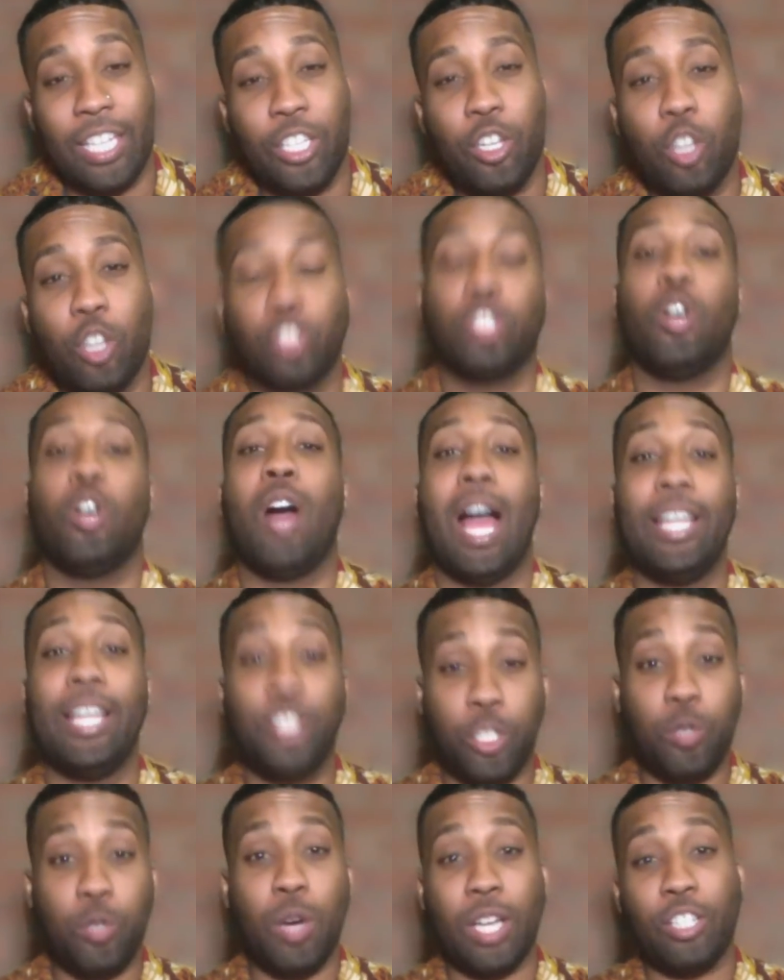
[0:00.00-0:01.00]
You know, so I
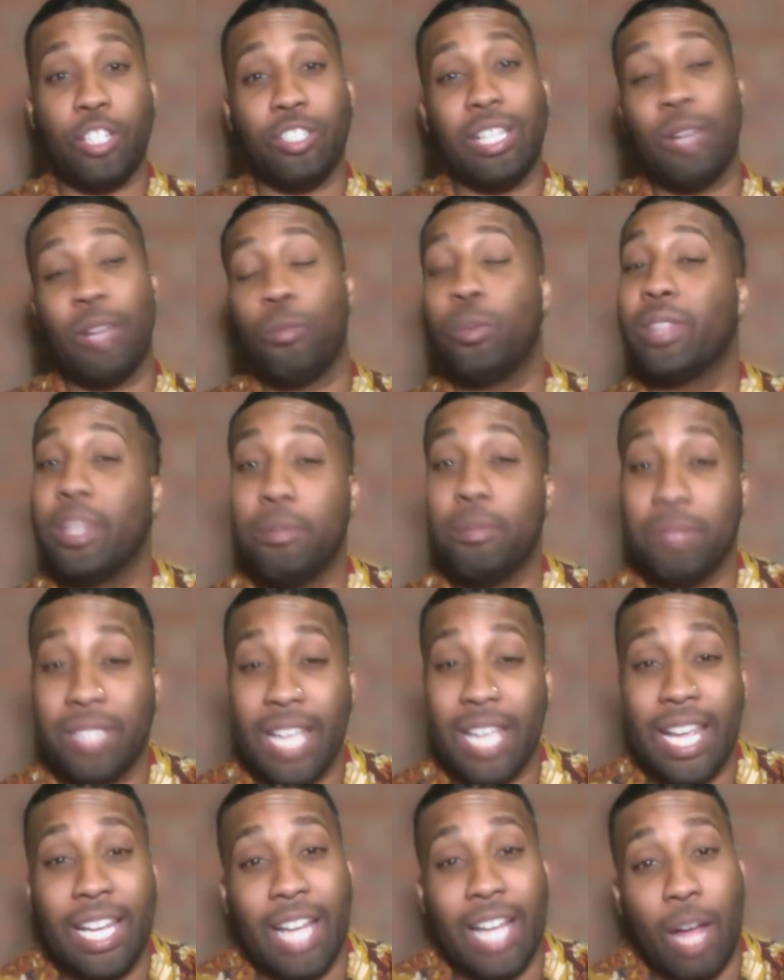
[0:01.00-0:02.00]
do understand with him
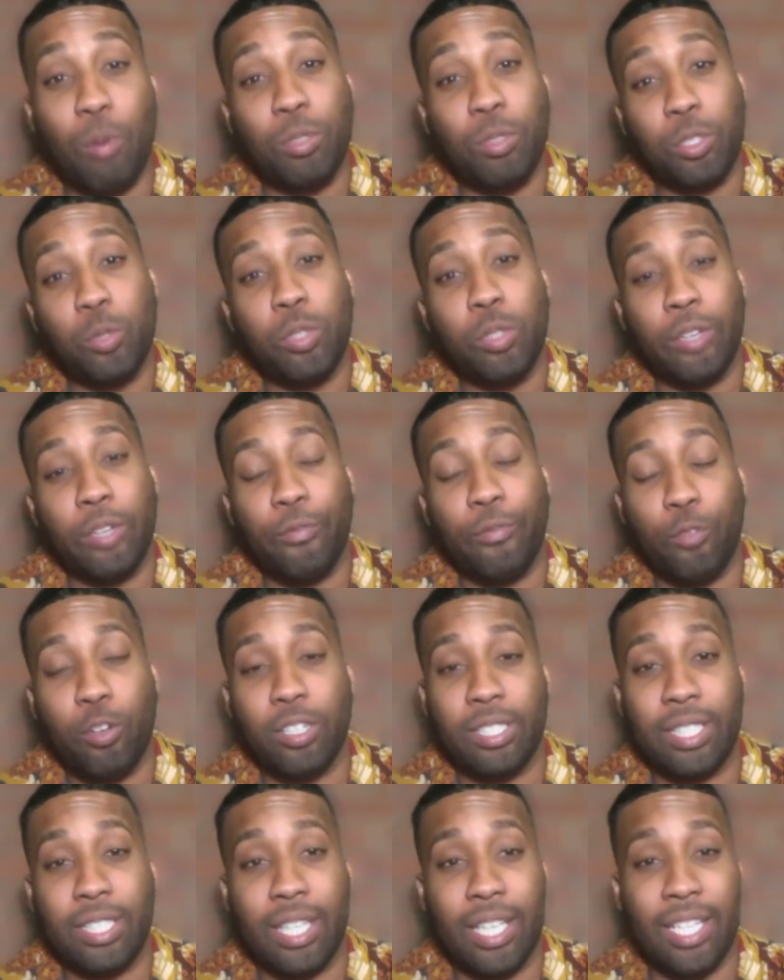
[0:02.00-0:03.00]
saying I was doing it for
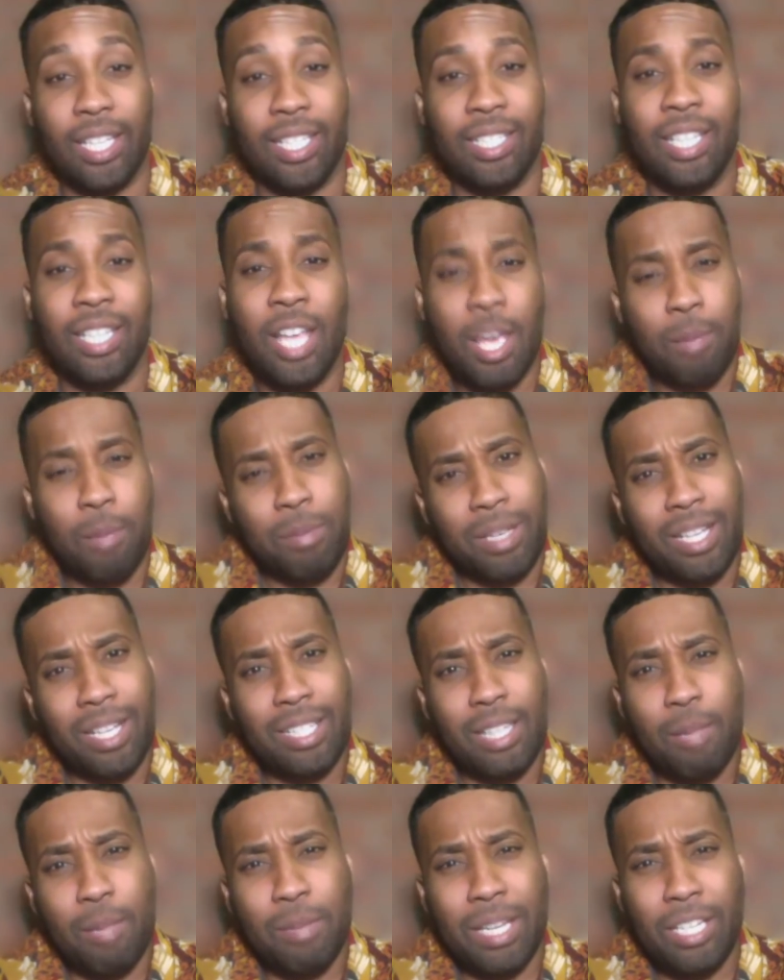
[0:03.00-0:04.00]
his kids
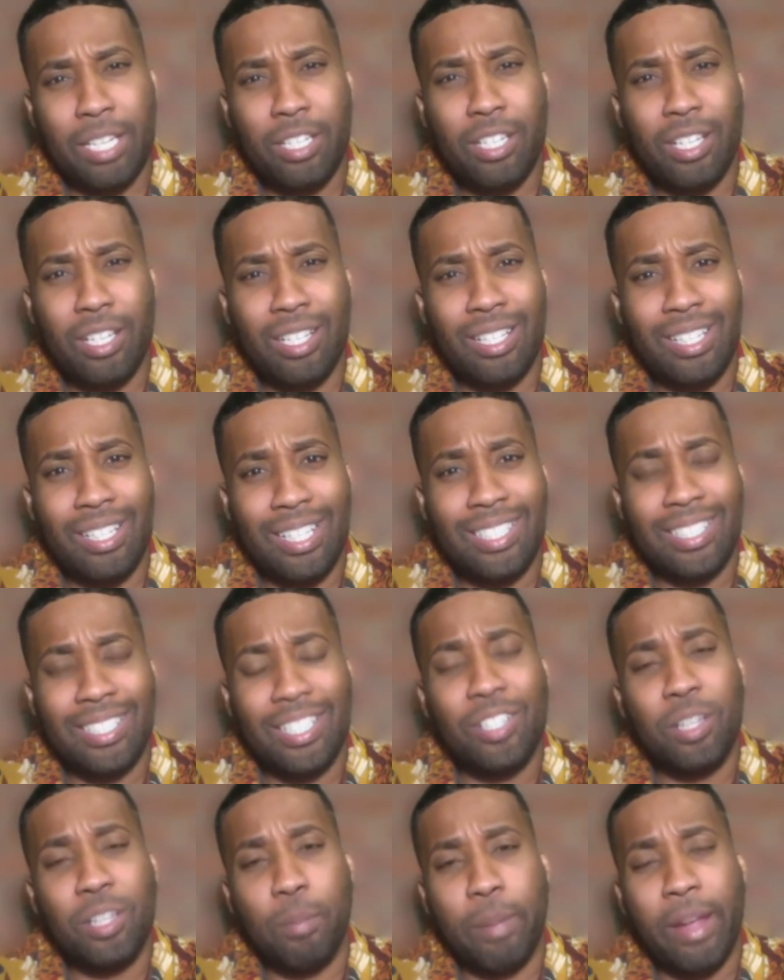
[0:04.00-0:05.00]
because I mean he's
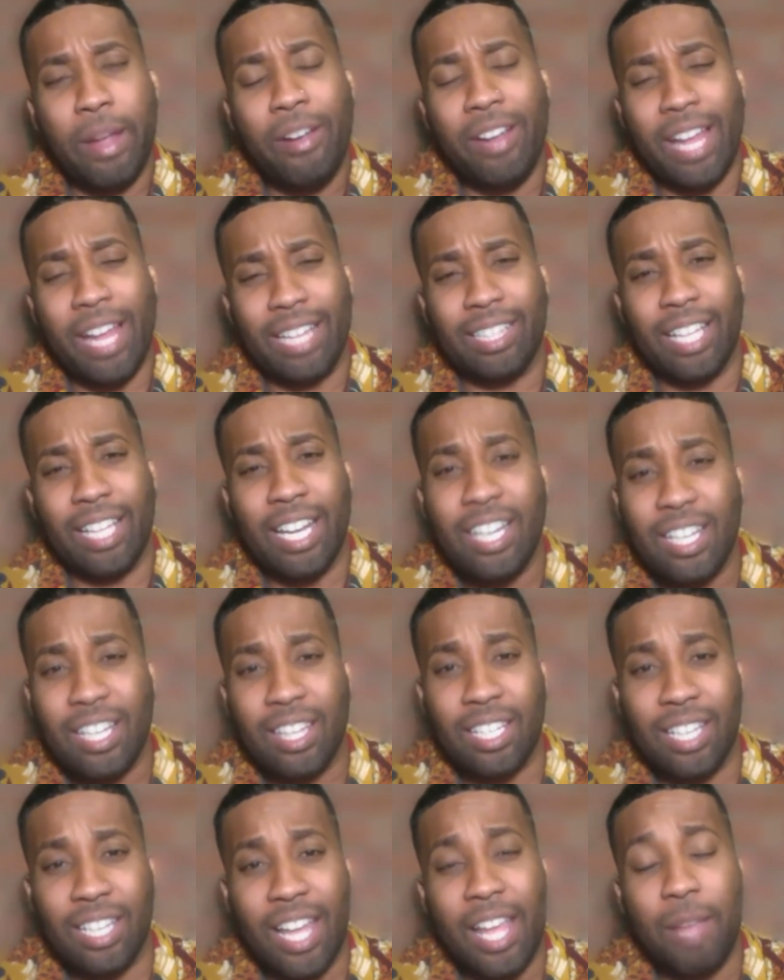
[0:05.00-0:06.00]
still a parent at the end of
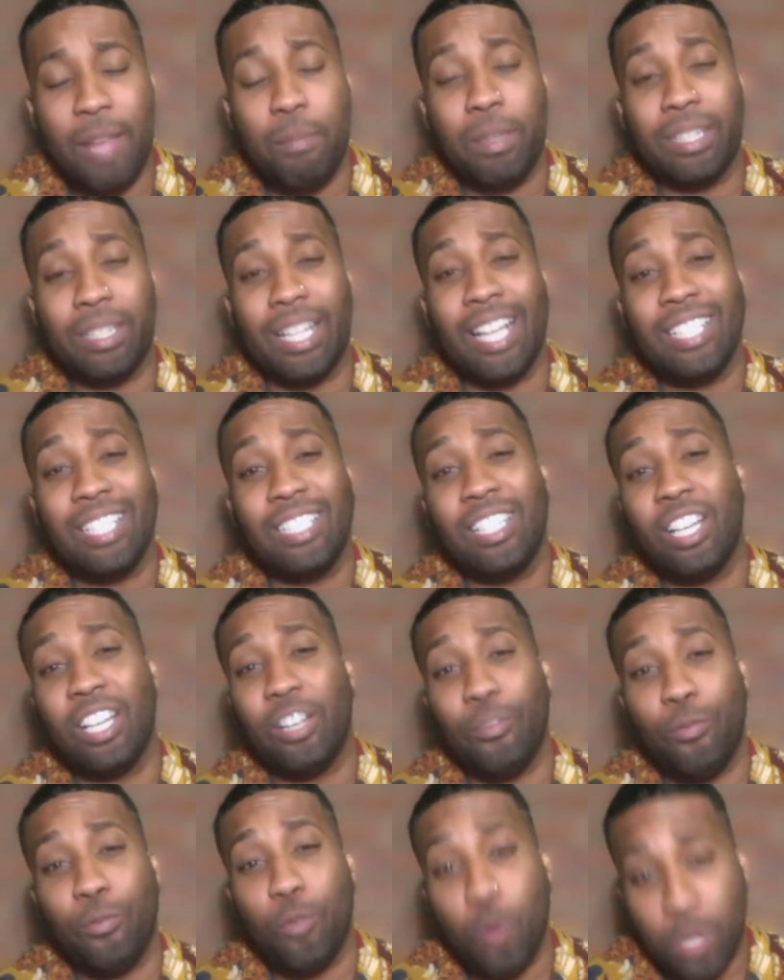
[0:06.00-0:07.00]
the day but that's the
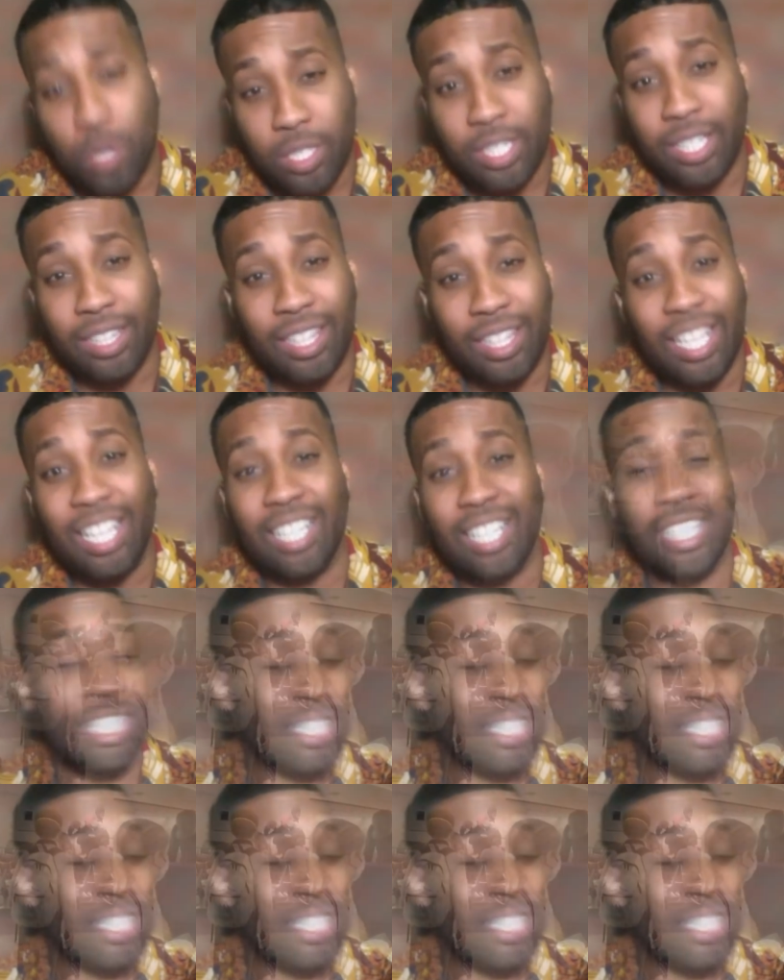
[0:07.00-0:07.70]
unfortunate thing